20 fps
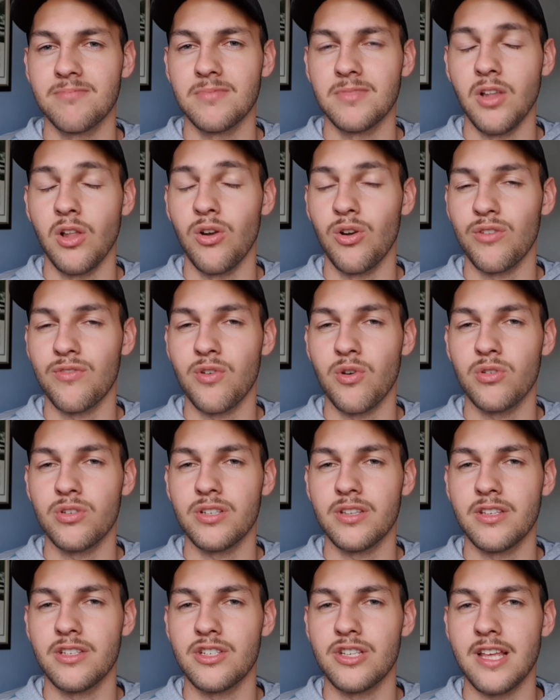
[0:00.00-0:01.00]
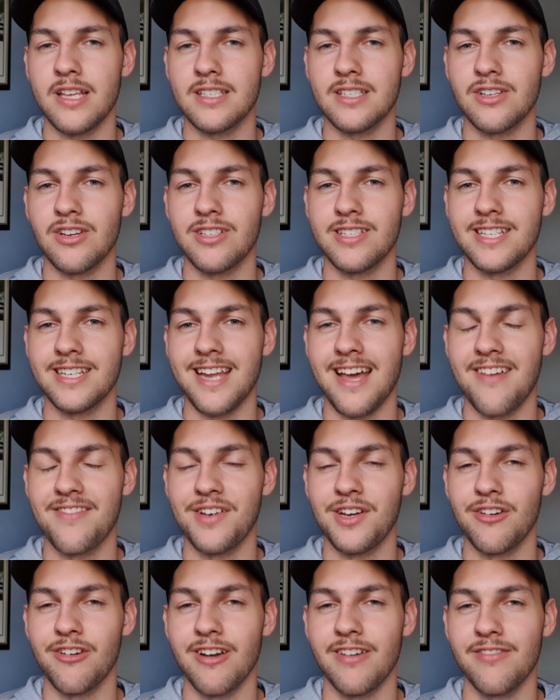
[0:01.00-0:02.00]
I look forward to the 2019
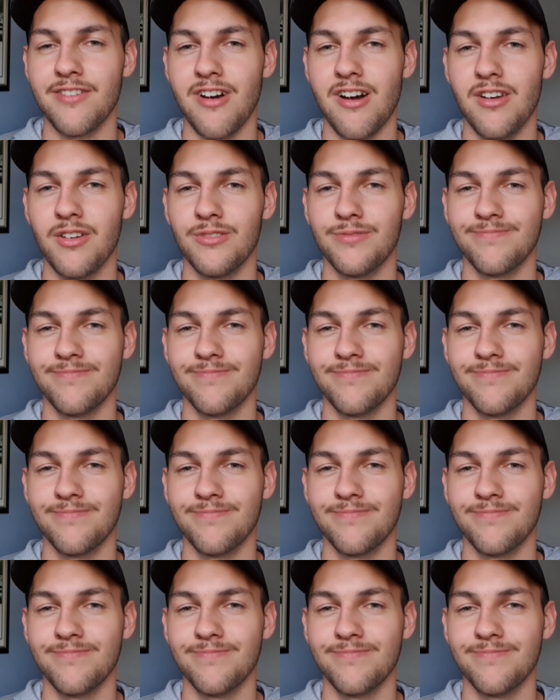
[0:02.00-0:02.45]
AFL Grand Final.